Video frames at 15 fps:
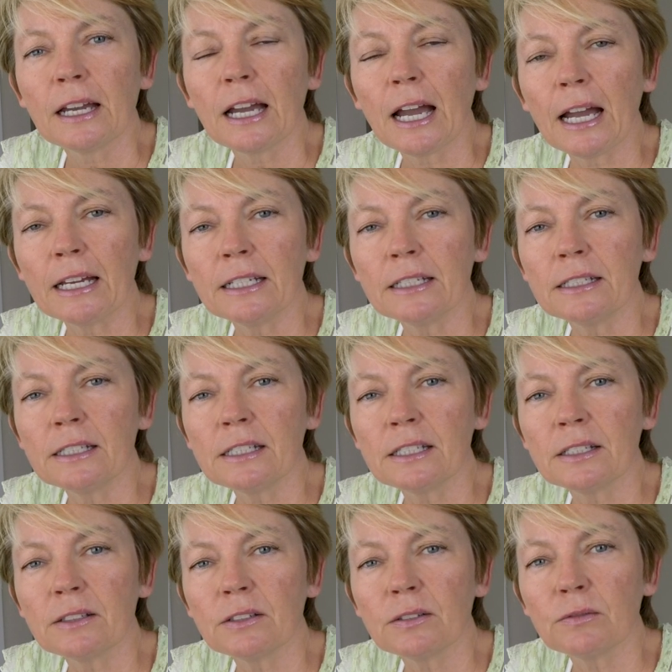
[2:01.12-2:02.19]
and
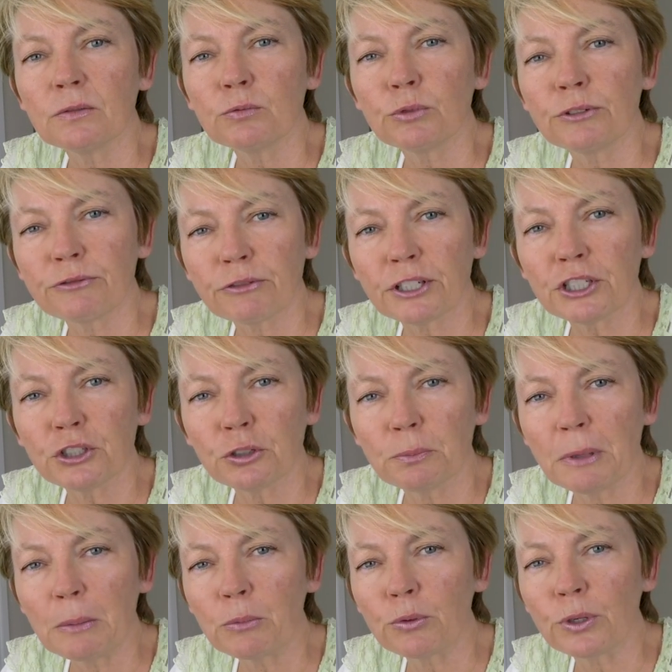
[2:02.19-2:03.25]
refresh your
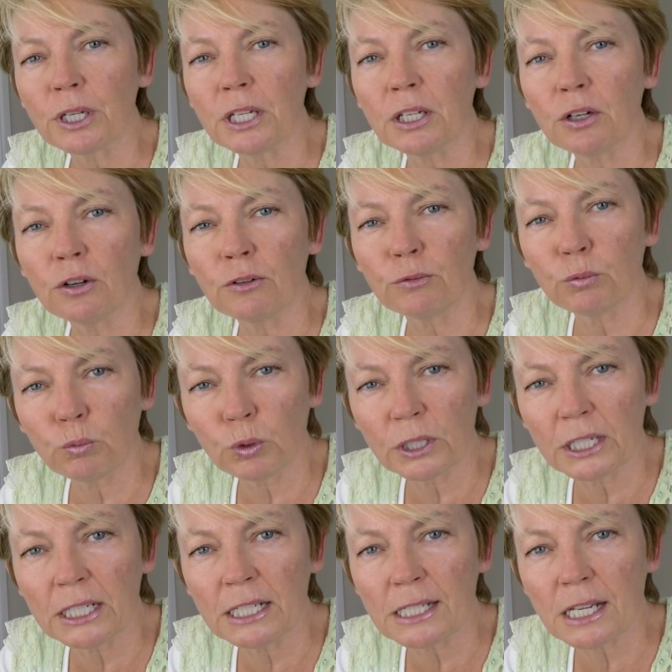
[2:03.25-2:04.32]
memory of what
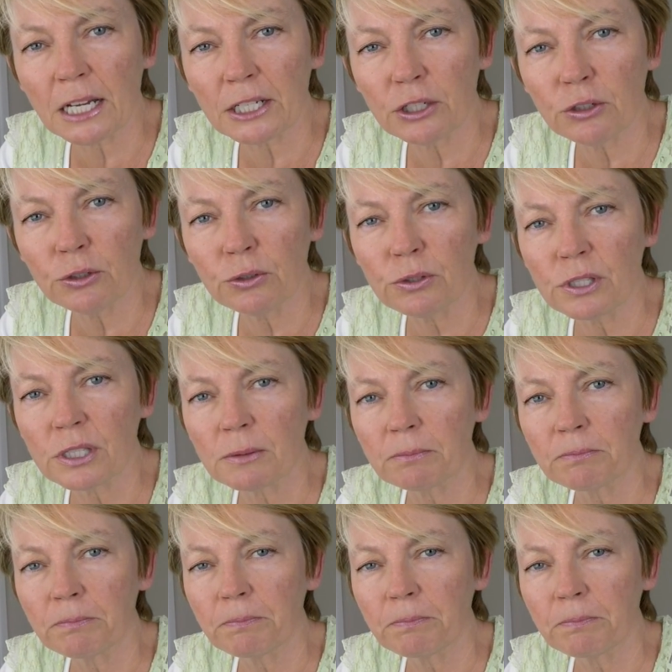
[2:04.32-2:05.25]
it is I use.